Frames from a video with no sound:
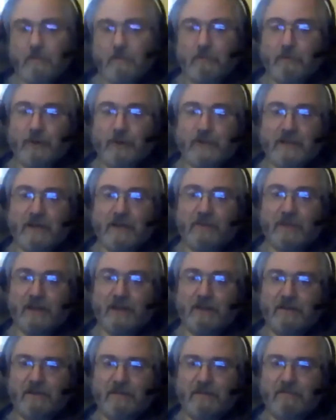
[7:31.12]
bring down
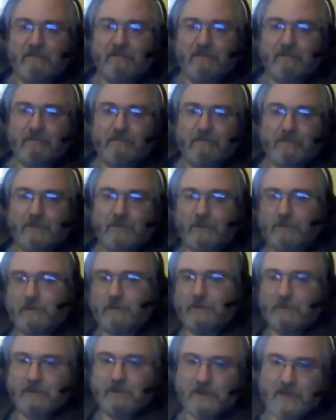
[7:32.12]

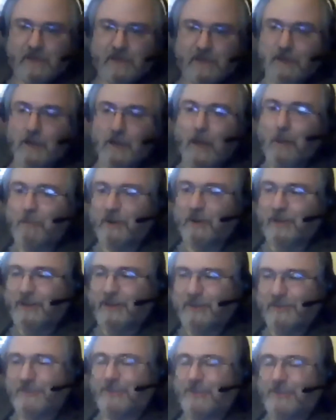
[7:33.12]
the heat. But
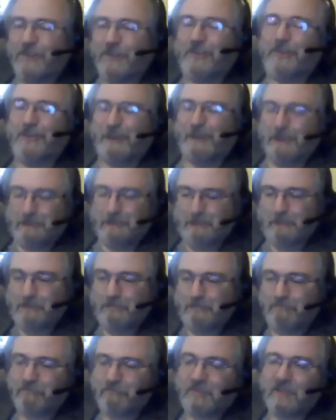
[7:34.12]
here's the other thing.
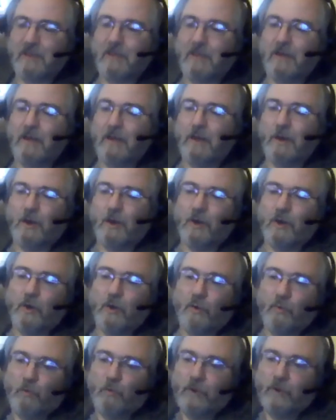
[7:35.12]

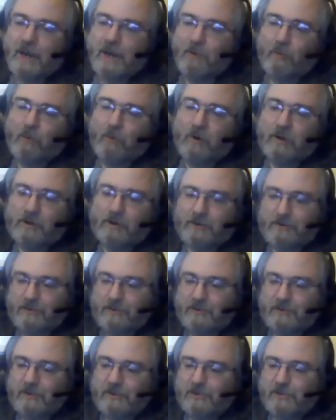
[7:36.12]
When that water
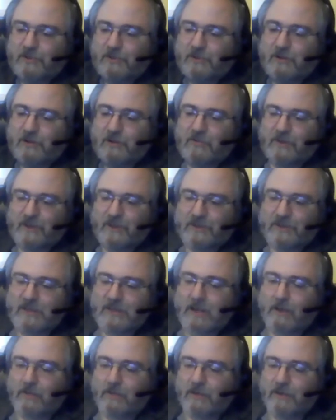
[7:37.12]
is traveling
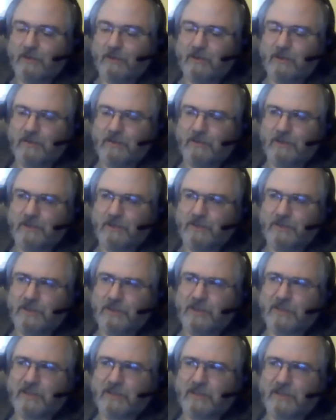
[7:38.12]
south, and it
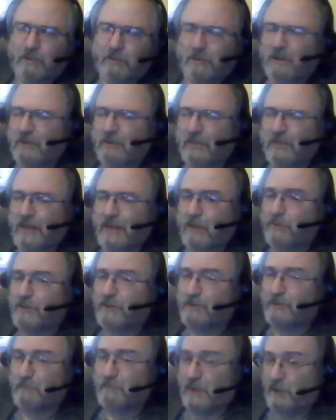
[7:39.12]
sinks down to about
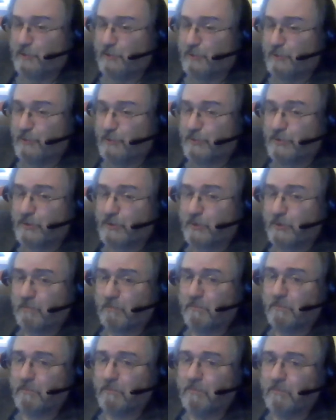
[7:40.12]
1,000 meters or so,
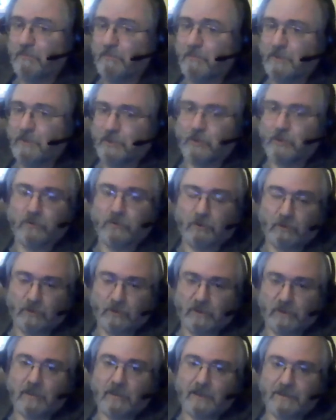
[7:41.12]
it's called the
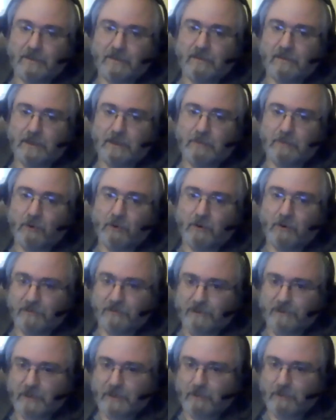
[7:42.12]
North Atlantic deep water
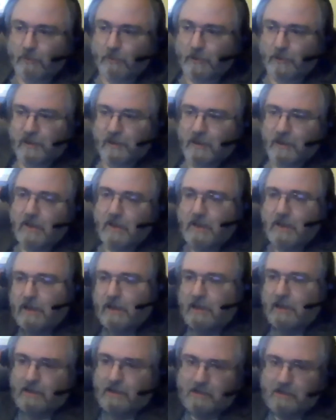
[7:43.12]
at that point.
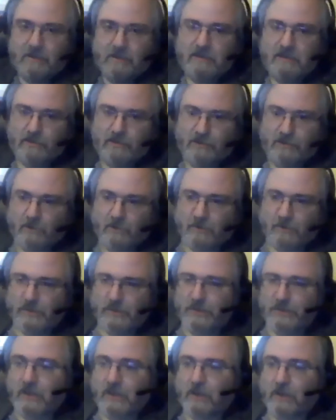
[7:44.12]
It continues going
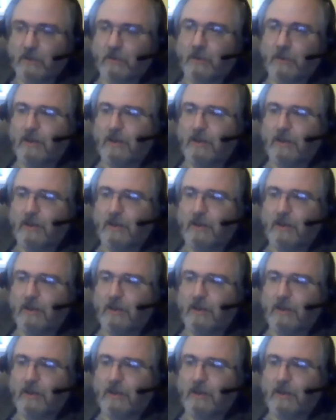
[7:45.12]
south.